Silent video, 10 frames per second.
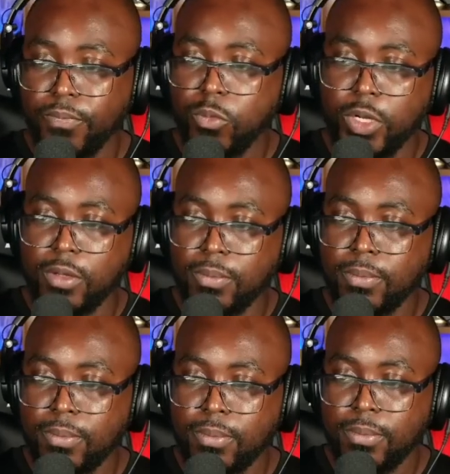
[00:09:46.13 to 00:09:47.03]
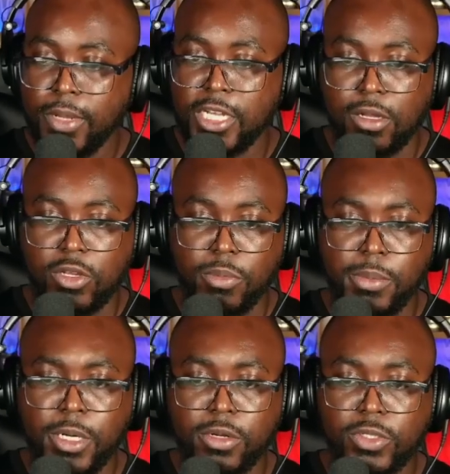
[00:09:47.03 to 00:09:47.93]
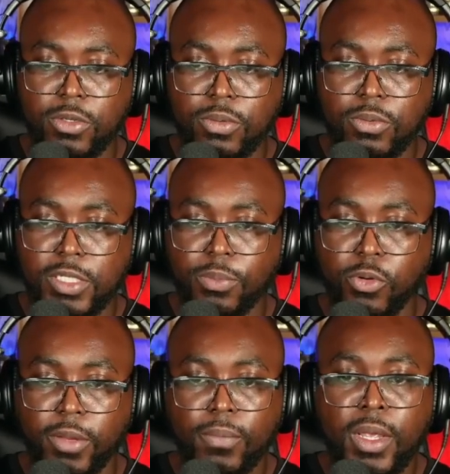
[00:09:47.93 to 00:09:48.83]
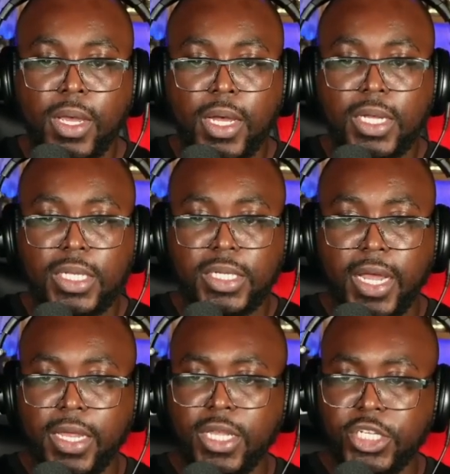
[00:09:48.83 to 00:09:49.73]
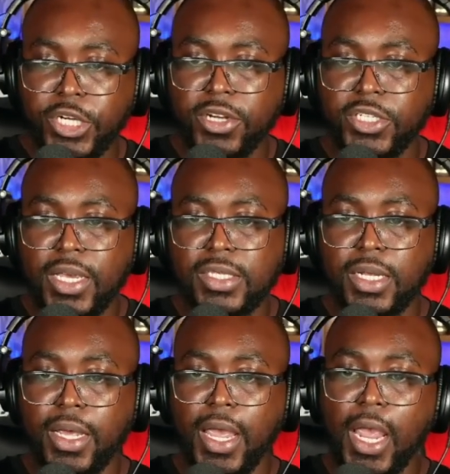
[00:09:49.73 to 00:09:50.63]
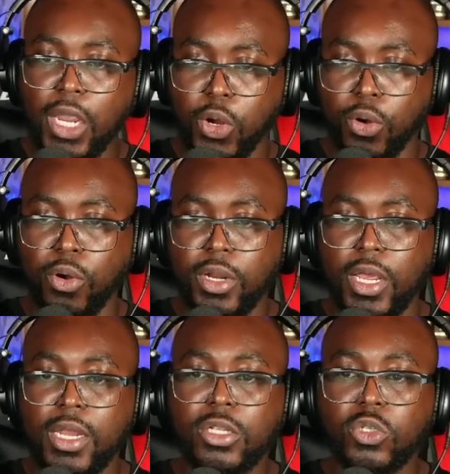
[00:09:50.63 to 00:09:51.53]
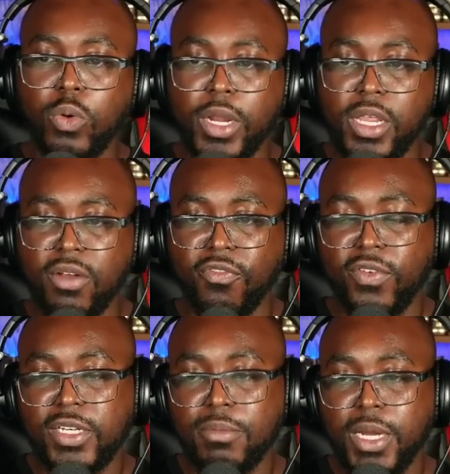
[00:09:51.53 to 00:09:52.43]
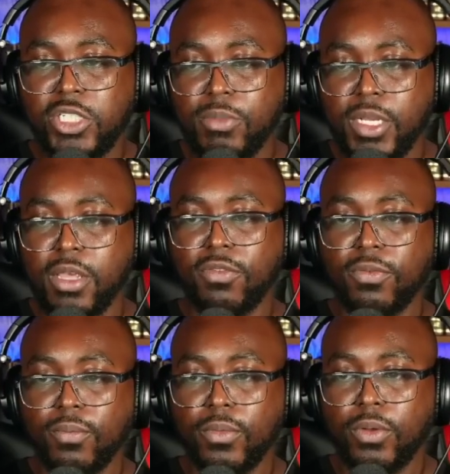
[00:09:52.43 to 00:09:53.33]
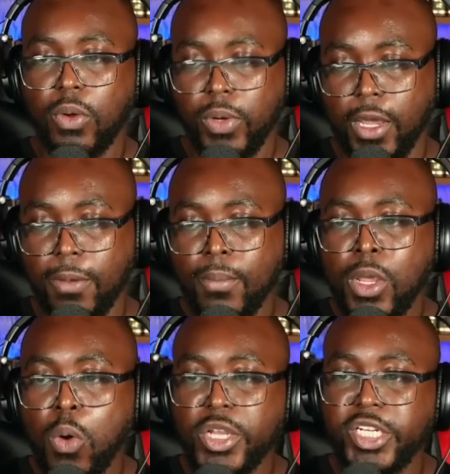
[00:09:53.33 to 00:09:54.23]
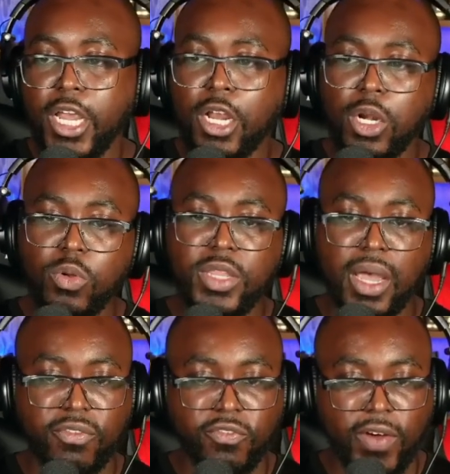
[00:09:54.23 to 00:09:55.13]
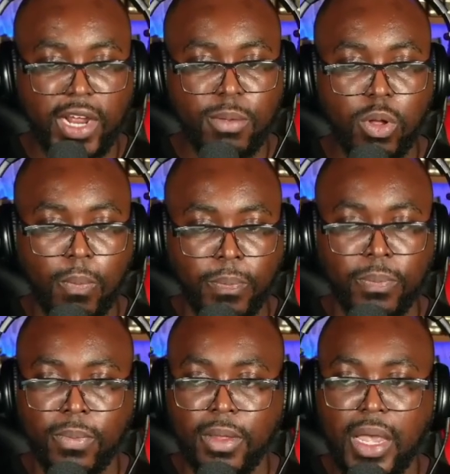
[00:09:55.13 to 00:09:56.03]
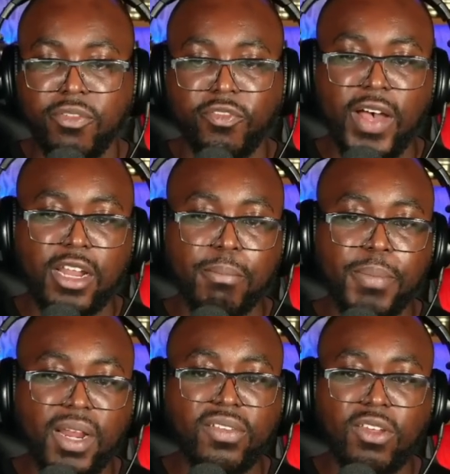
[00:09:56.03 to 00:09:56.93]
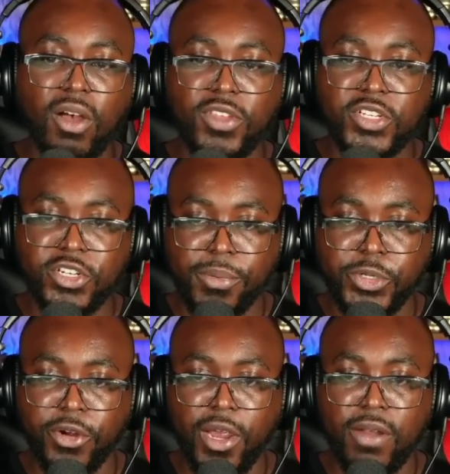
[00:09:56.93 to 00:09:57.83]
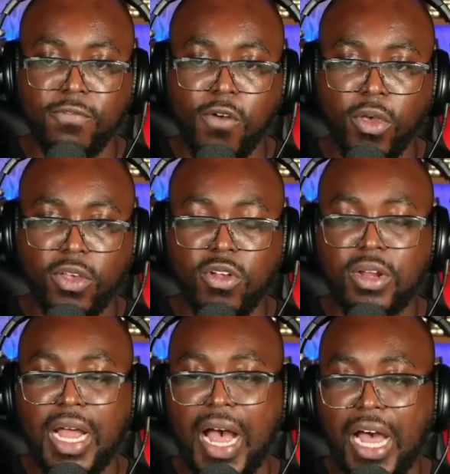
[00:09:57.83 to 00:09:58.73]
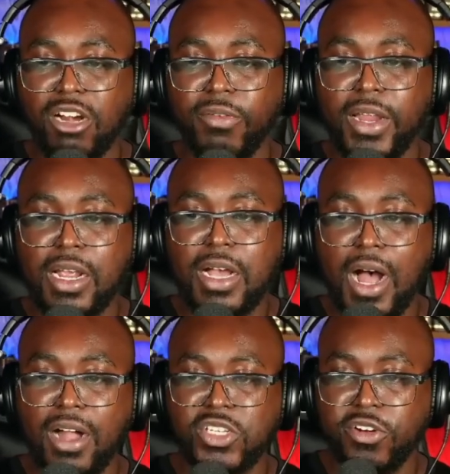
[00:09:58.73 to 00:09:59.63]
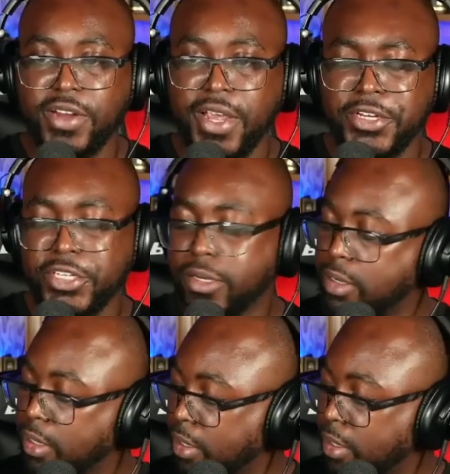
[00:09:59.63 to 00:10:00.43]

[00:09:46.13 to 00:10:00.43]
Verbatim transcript: Well, that's also biblical, so what's the point? And today, the church is anchored in the 20th fundamental belief okay, which include the infallible infallibility of the scripture and focus on honoring God's creation.